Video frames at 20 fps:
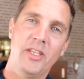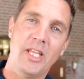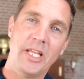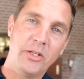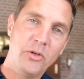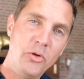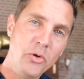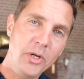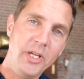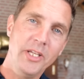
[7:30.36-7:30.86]

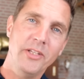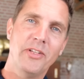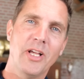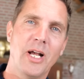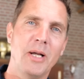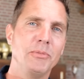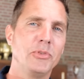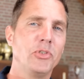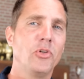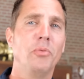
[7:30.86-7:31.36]
that cooking
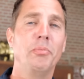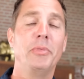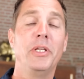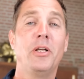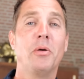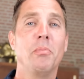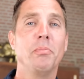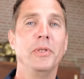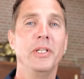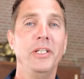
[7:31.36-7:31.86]
time is going to be
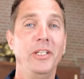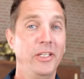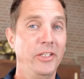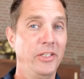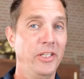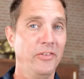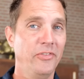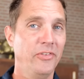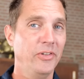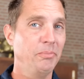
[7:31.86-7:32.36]
completely
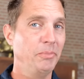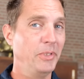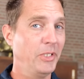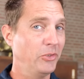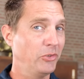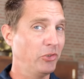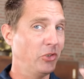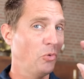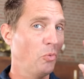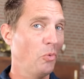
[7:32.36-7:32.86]
different
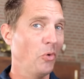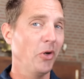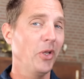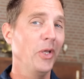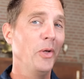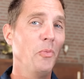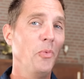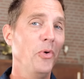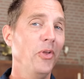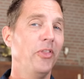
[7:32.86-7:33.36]
because you're
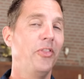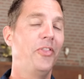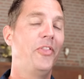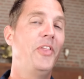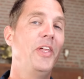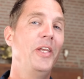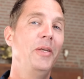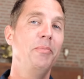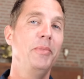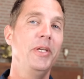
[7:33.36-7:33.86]
working with
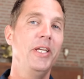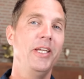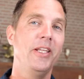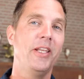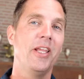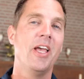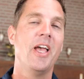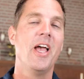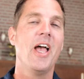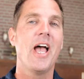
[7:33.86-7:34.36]
thin
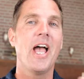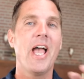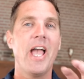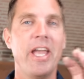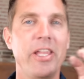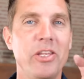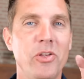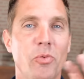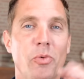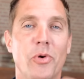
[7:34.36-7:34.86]
meat
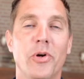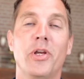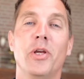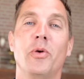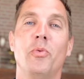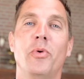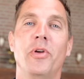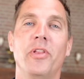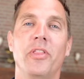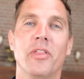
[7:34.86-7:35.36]
and you're
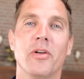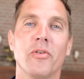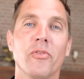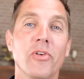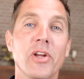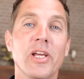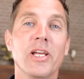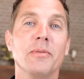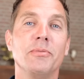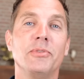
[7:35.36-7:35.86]
working with the
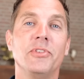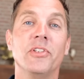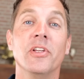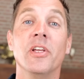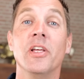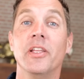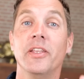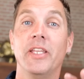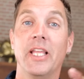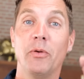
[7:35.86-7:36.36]
ribs
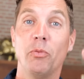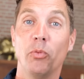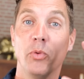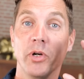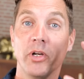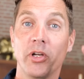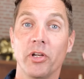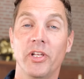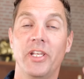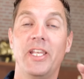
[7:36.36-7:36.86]
that
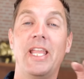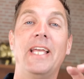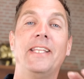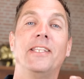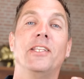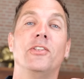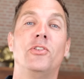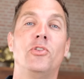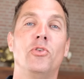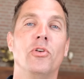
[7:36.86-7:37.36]
were
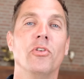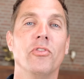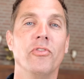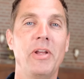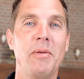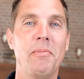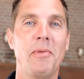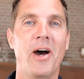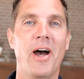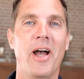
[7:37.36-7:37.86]
connected to the
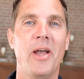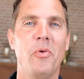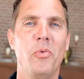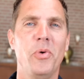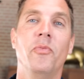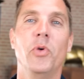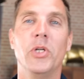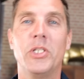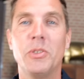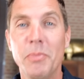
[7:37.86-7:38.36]
ribeye,
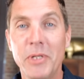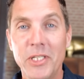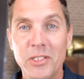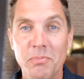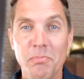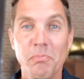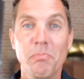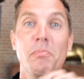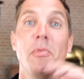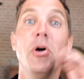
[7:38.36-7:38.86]
which
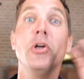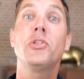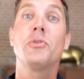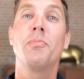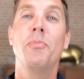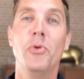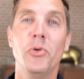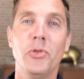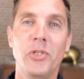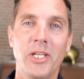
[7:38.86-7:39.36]
means
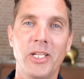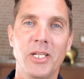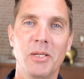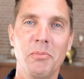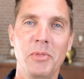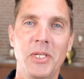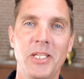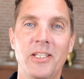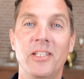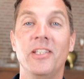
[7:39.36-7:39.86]
much more tender
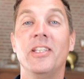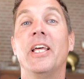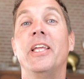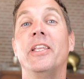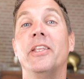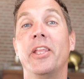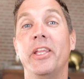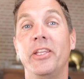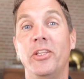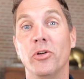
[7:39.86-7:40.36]
meat
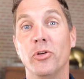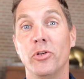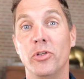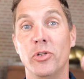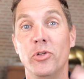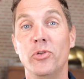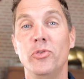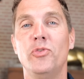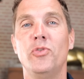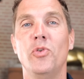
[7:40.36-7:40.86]
than that you're
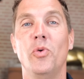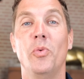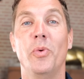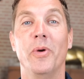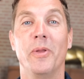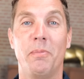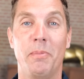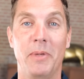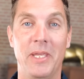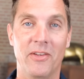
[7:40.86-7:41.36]
used to
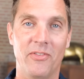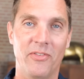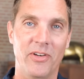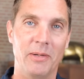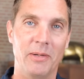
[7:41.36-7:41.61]
with beef